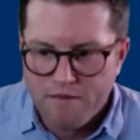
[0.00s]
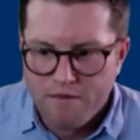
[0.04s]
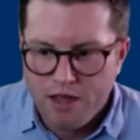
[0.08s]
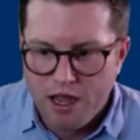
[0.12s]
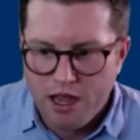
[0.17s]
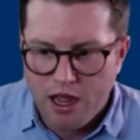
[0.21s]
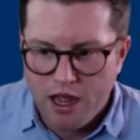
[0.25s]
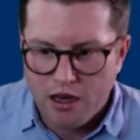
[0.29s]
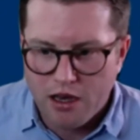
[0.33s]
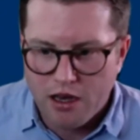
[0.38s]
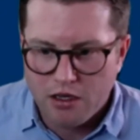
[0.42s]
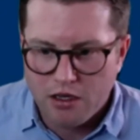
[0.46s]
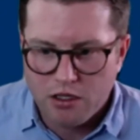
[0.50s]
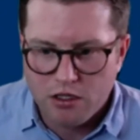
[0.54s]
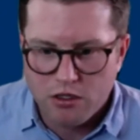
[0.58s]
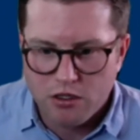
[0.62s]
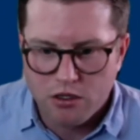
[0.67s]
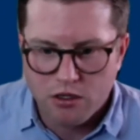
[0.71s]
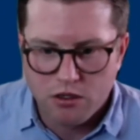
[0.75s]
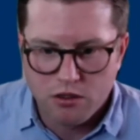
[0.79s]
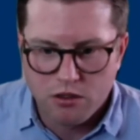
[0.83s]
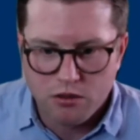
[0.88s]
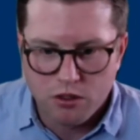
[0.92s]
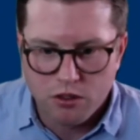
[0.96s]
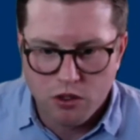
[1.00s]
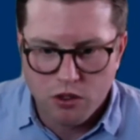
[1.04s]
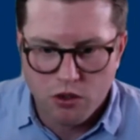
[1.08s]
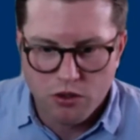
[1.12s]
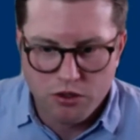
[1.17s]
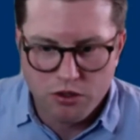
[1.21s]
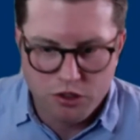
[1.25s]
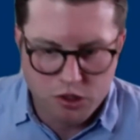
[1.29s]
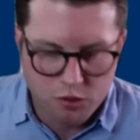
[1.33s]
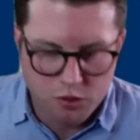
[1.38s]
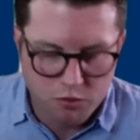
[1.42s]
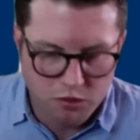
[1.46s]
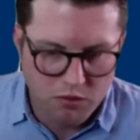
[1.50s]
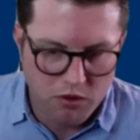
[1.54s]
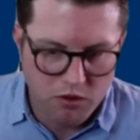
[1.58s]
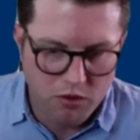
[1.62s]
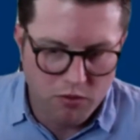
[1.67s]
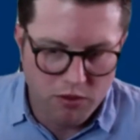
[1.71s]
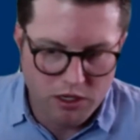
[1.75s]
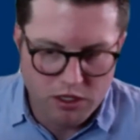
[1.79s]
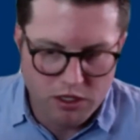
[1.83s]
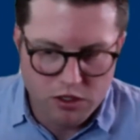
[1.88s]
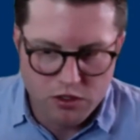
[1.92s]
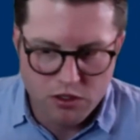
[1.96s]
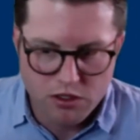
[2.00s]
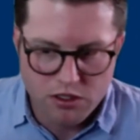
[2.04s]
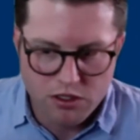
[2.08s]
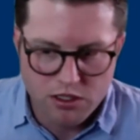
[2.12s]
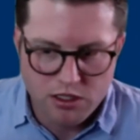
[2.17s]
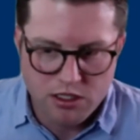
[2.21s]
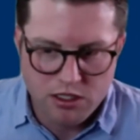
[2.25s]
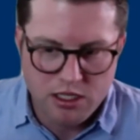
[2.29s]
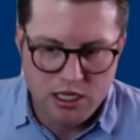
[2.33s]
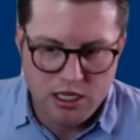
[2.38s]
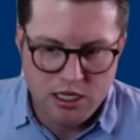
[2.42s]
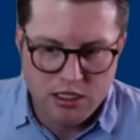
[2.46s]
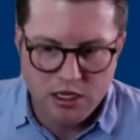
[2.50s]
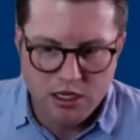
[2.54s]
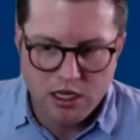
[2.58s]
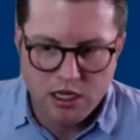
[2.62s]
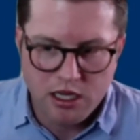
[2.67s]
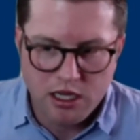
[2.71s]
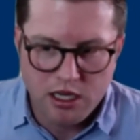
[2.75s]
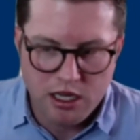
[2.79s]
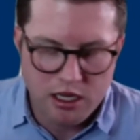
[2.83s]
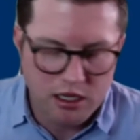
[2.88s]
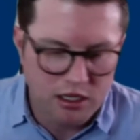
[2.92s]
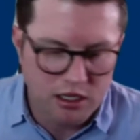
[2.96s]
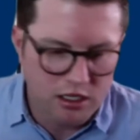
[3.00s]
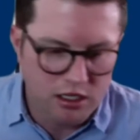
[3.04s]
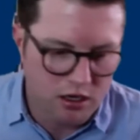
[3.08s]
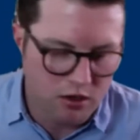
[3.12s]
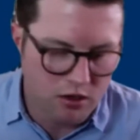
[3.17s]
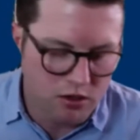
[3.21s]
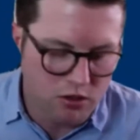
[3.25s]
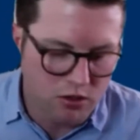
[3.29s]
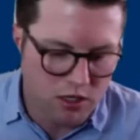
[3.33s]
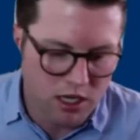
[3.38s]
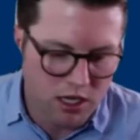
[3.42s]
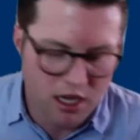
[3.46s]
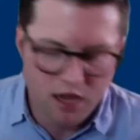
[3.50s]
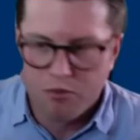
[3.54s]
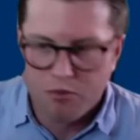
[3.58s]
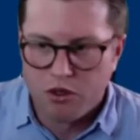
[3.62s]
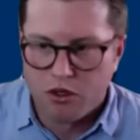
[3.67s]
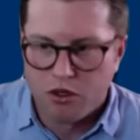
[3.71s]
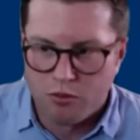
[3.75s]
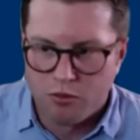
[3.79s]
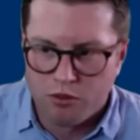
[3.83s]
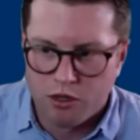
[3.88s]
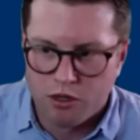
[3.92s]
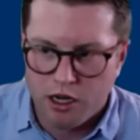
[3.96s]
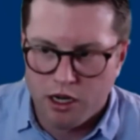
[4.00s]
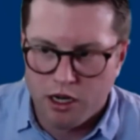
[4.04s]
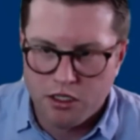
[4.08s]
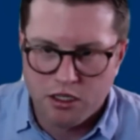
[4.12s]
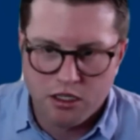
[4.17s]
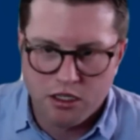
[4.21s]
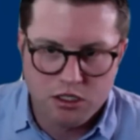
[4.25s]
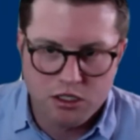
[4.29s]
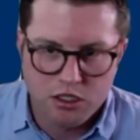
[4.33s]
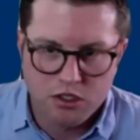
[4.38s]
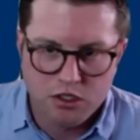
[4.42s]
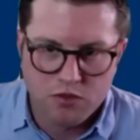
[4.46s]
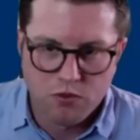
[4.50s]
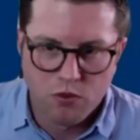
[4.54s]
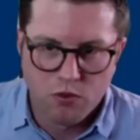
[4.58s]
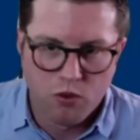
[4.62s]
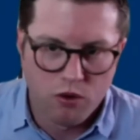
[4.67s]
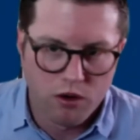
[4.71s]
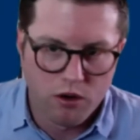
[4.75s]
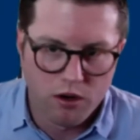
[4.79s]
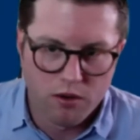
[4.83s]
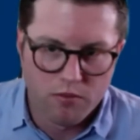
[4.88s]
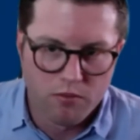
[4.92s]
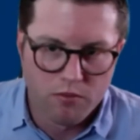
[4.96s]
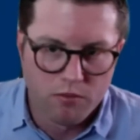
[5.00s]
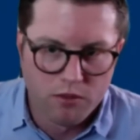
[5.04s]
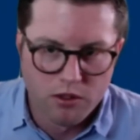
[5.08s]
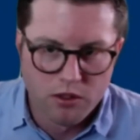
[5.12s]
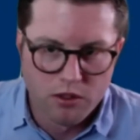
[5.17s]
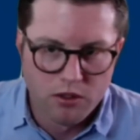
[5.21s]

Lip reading: and your goal is to promote research and teaching, you can't build a project just for